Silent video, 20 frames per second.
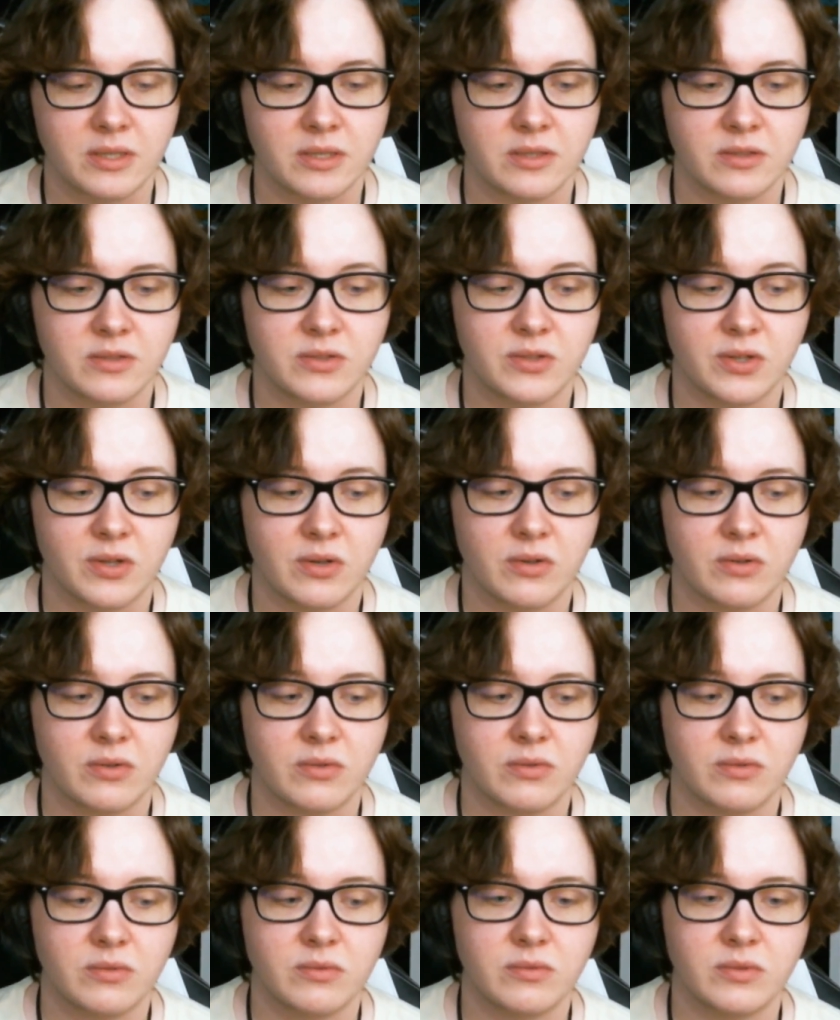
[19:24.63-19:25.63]

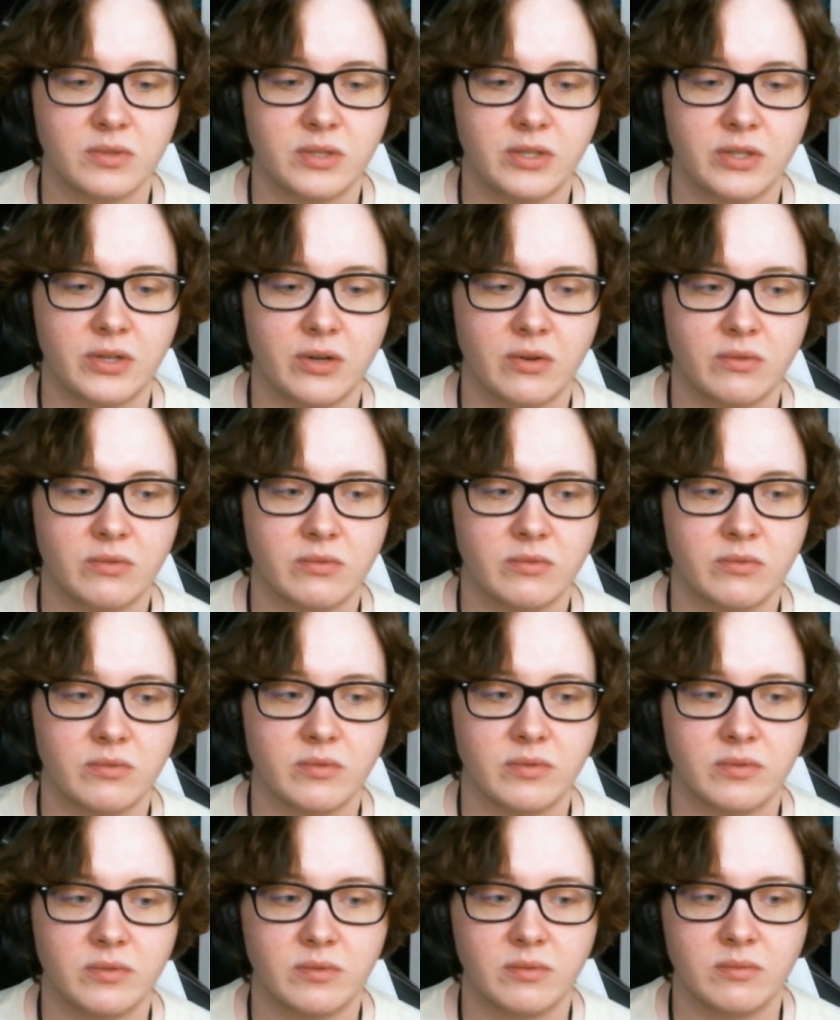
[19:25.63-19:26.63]
So, you know,
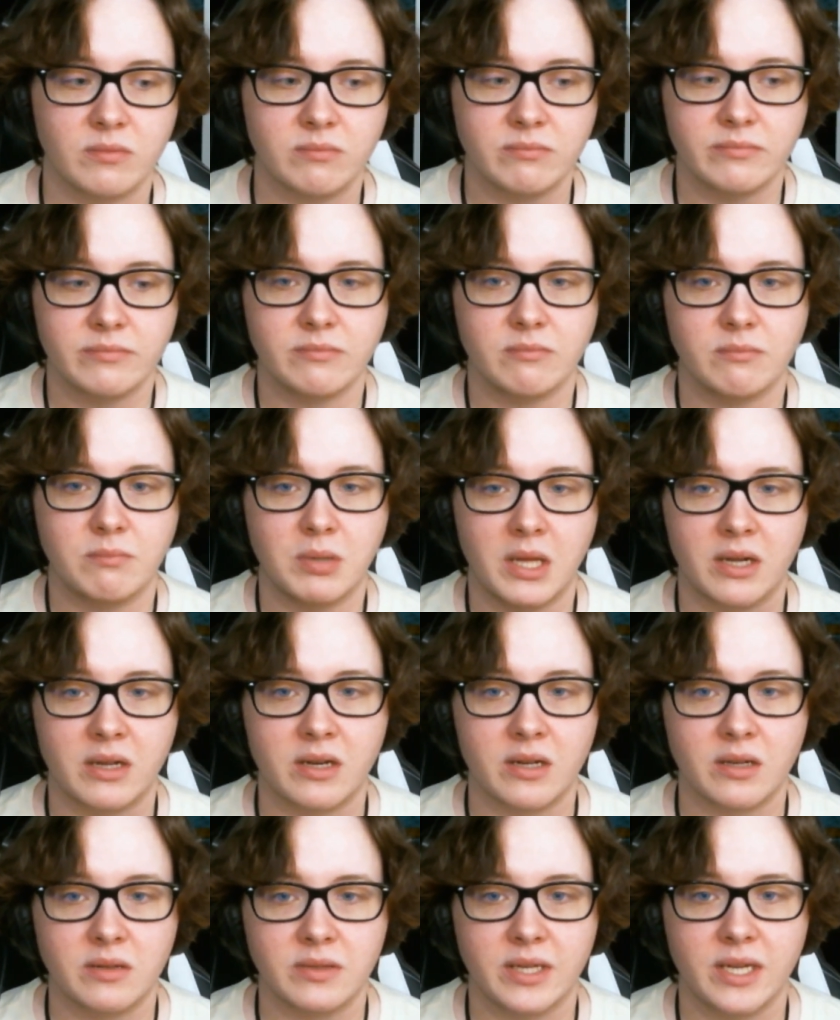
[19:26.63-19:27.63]
blocking
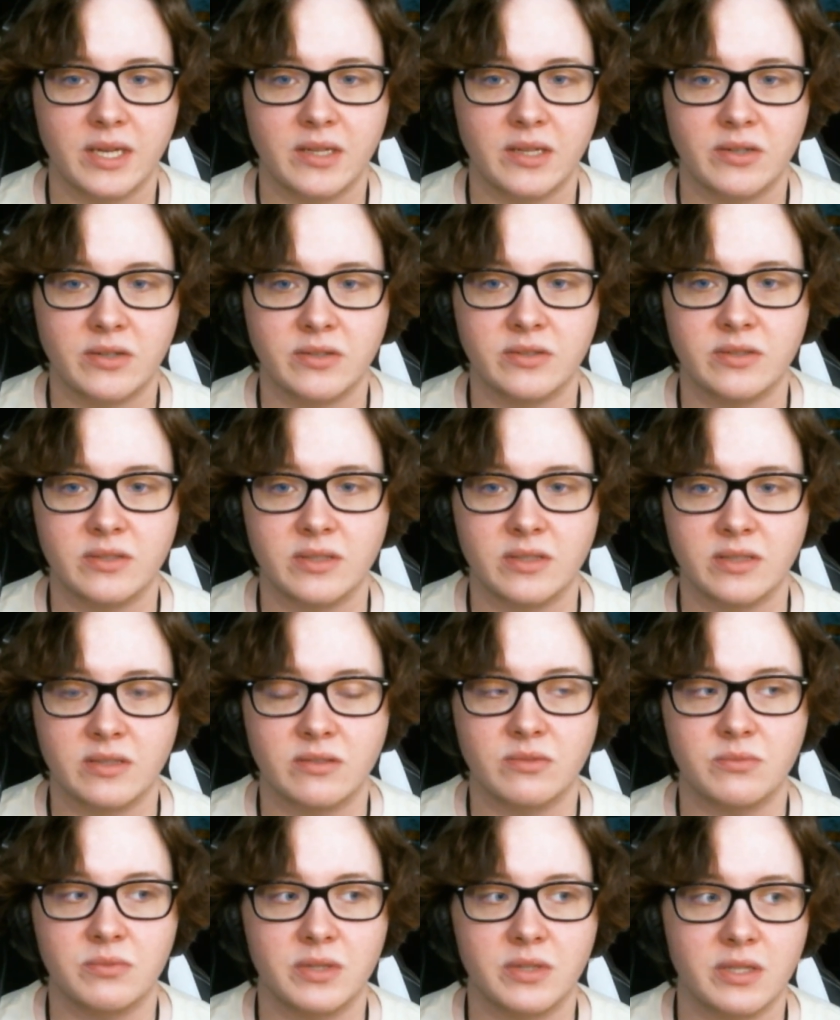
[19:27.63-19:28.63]
out the haters is
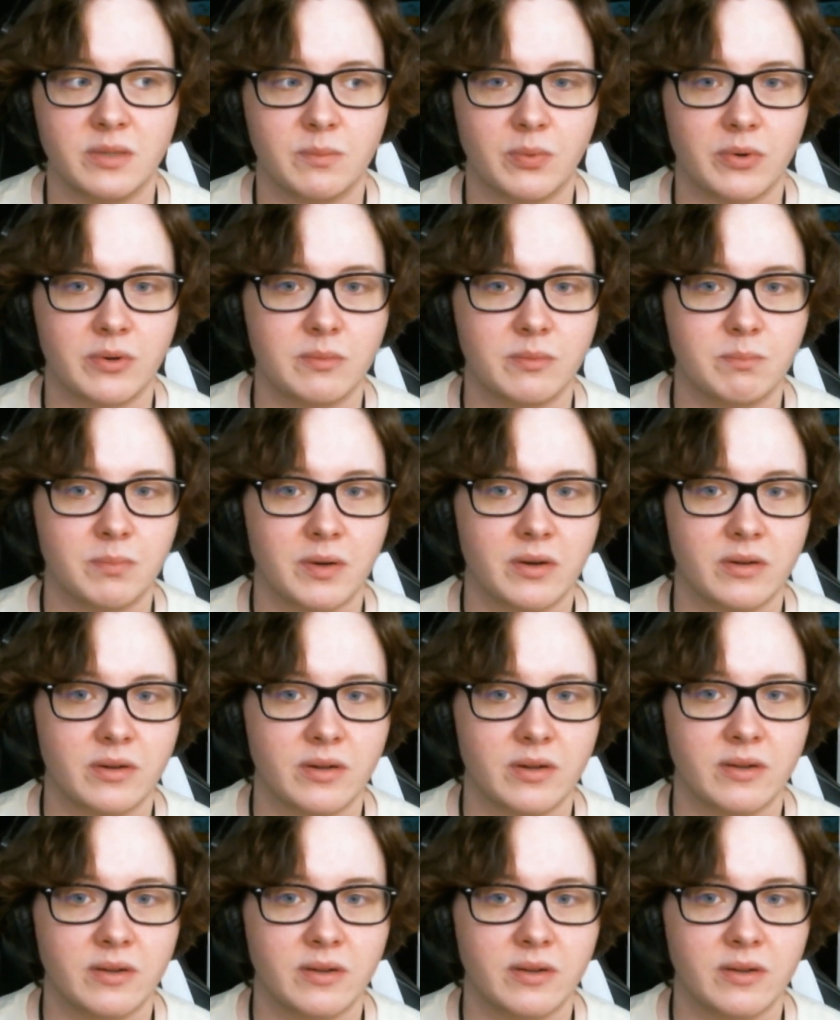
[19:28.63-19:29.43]
a really important part